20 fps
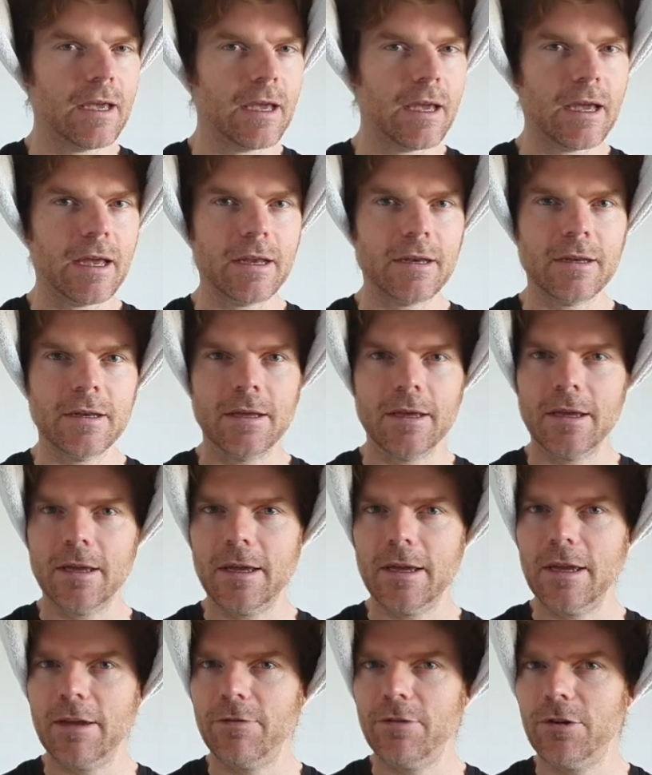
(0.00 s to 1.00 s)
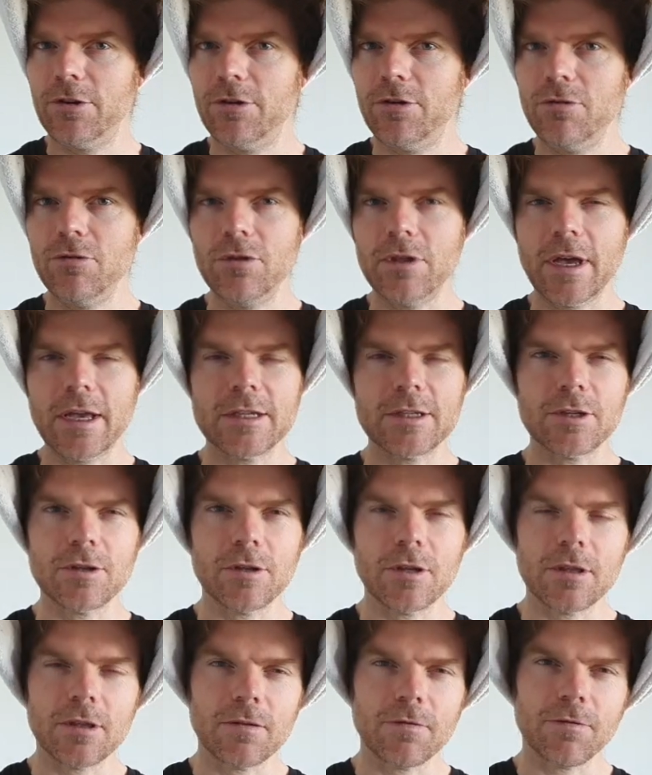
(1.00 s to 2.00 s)
and if you do that so
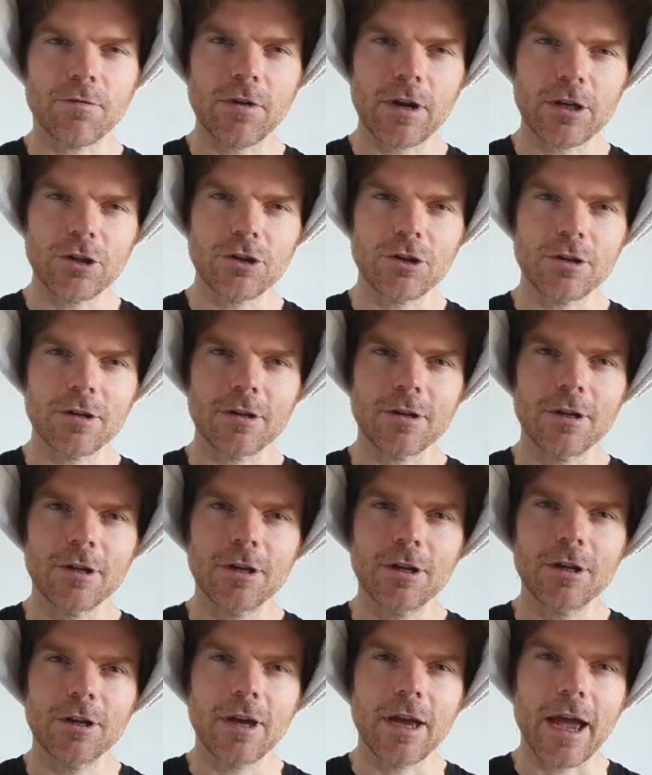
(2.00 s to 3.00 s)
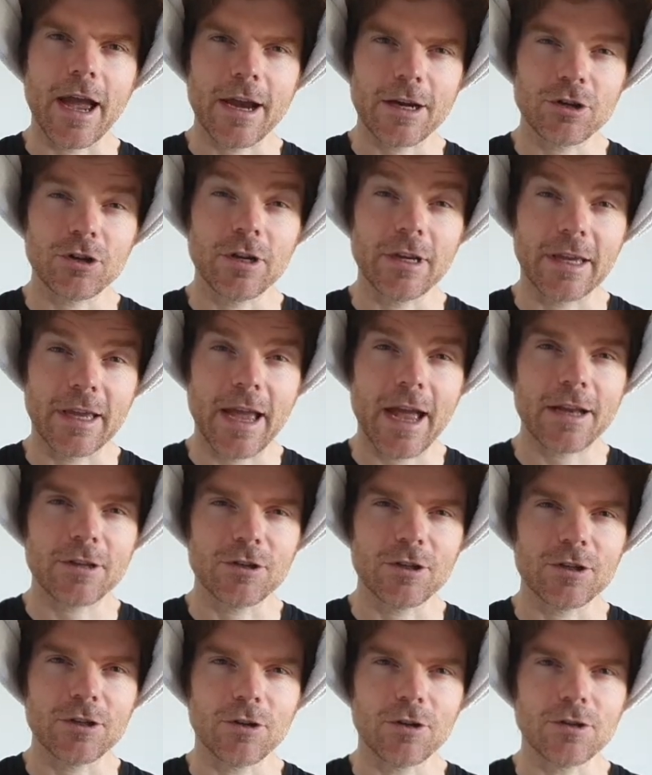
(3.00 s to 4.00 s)
that the friction actually
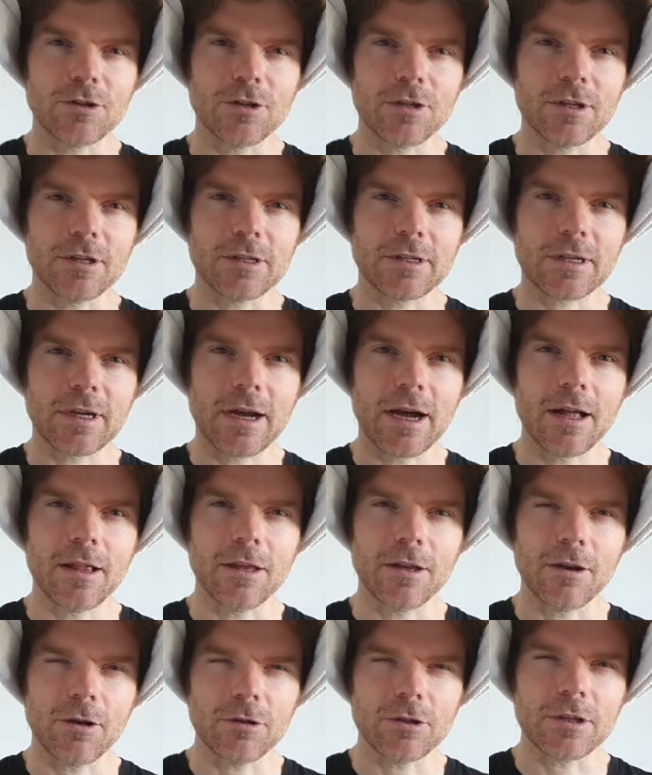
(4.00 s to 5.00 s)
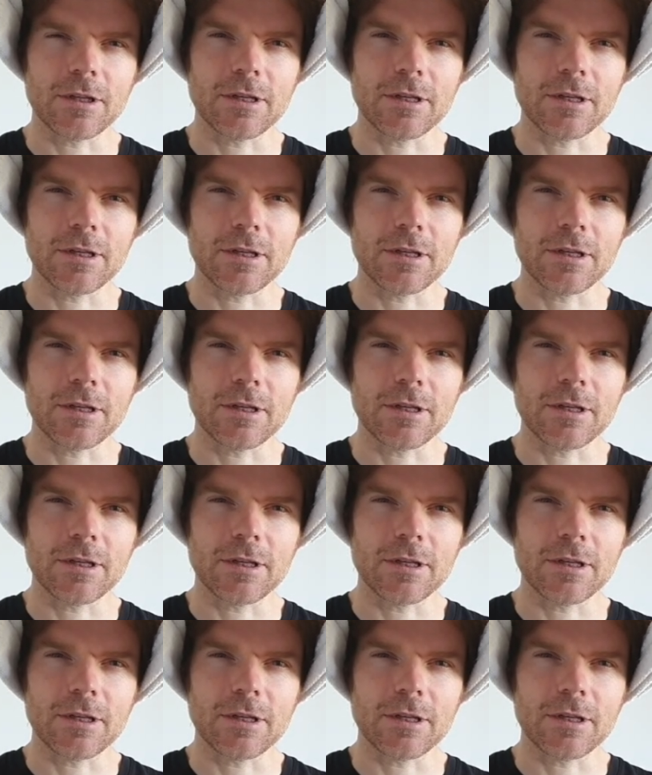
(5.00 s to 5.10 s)
catches onto the skull and onto the